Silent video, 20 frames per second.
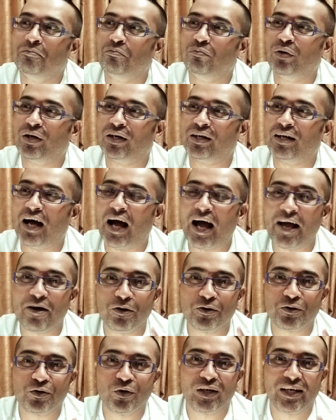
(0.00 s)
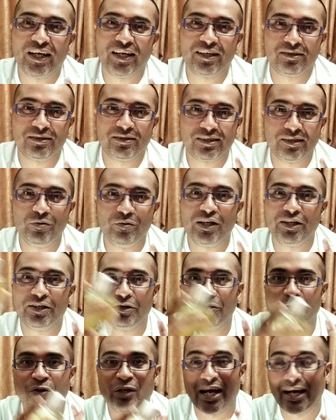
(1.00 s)
but i also get
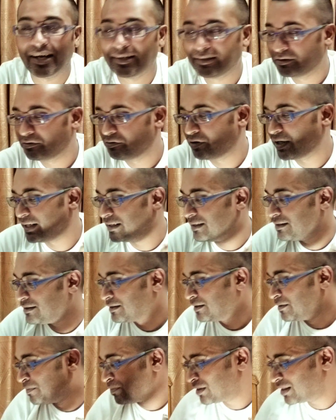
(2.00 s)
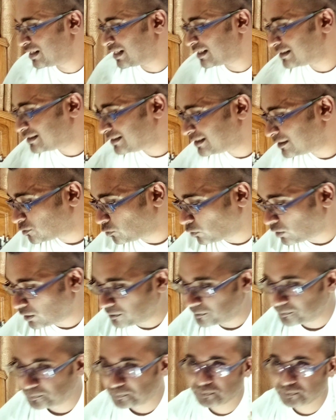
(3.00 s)
similarity to another fragrance that is this one